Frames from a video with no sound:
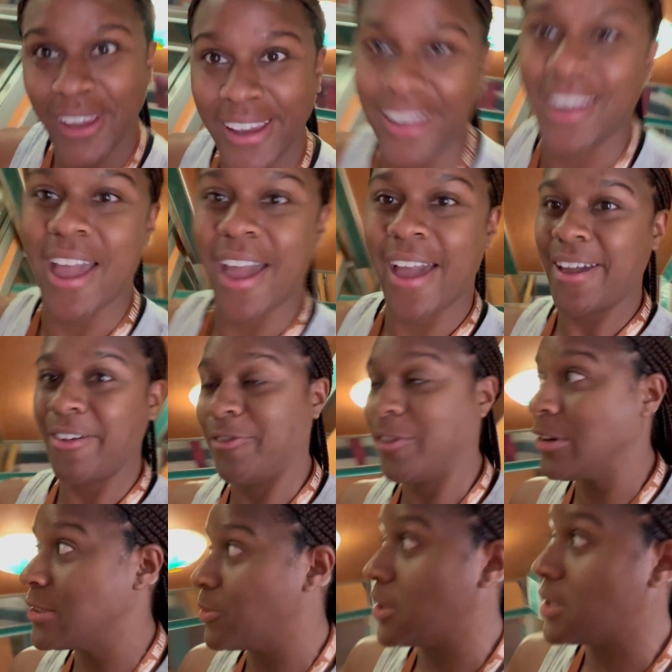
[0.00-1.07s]
and I
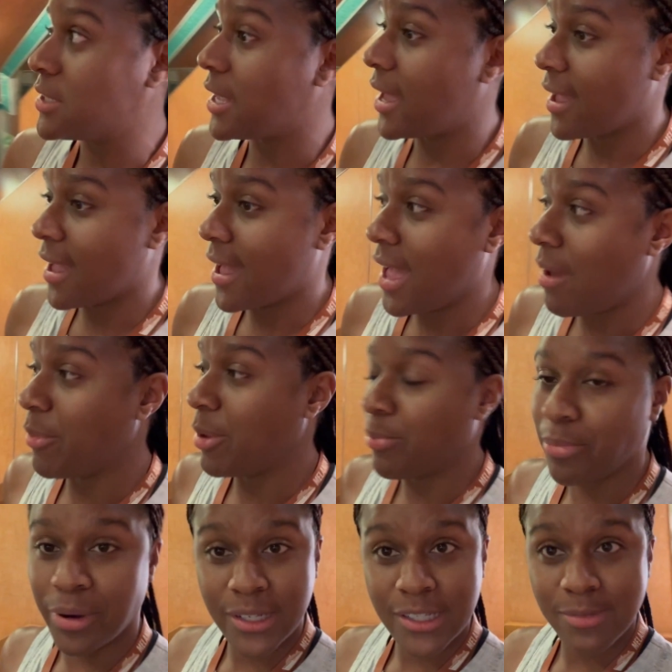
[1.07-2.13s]
first want to say I'm
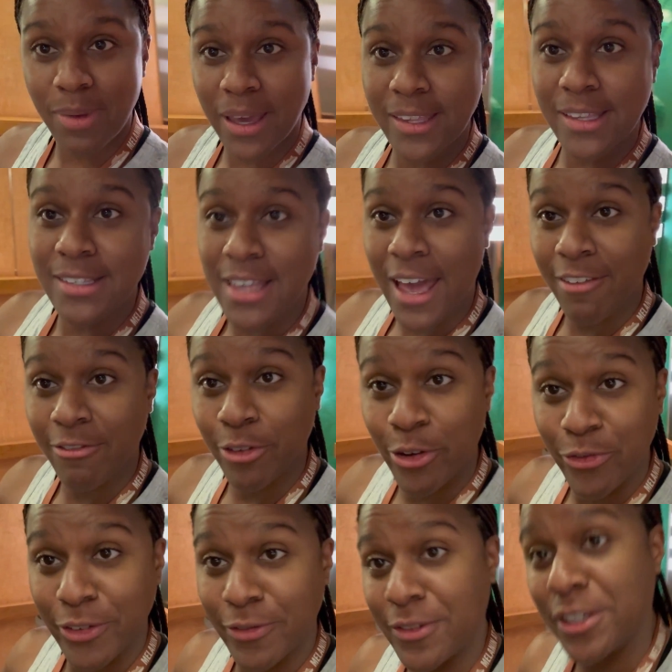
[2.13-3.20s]
impressed by this
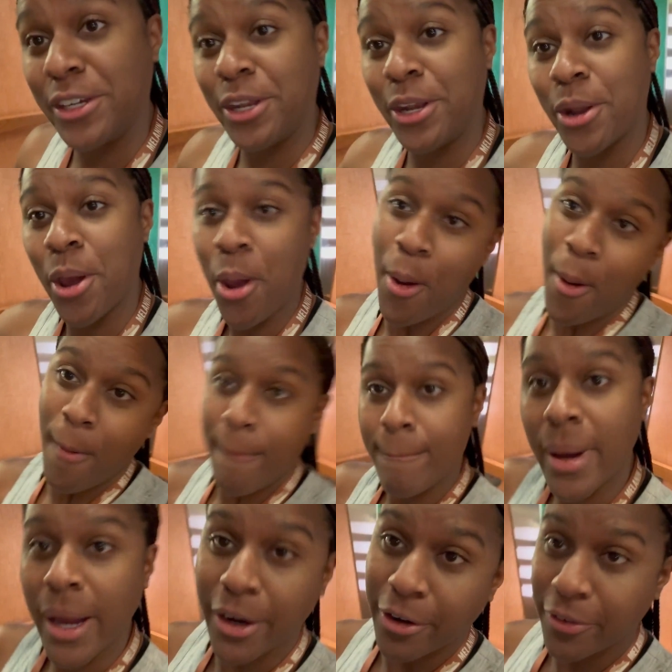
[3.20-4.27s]
iPhone 15
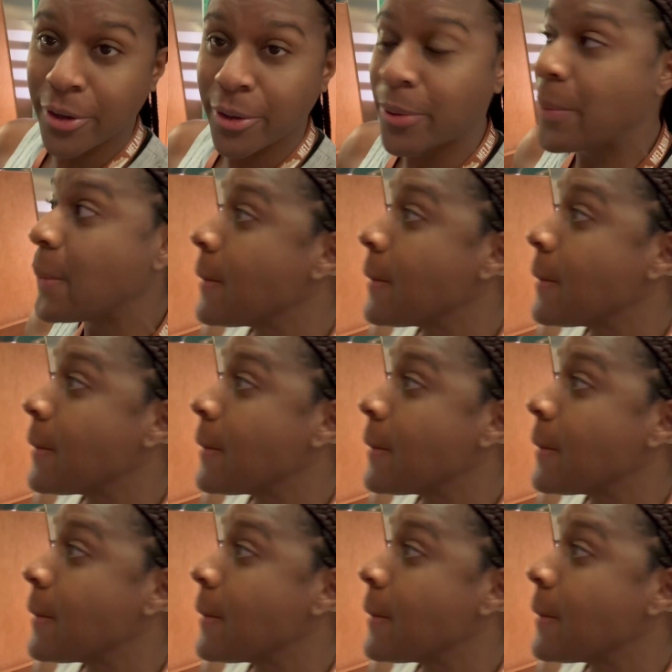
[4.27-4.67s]
microphone.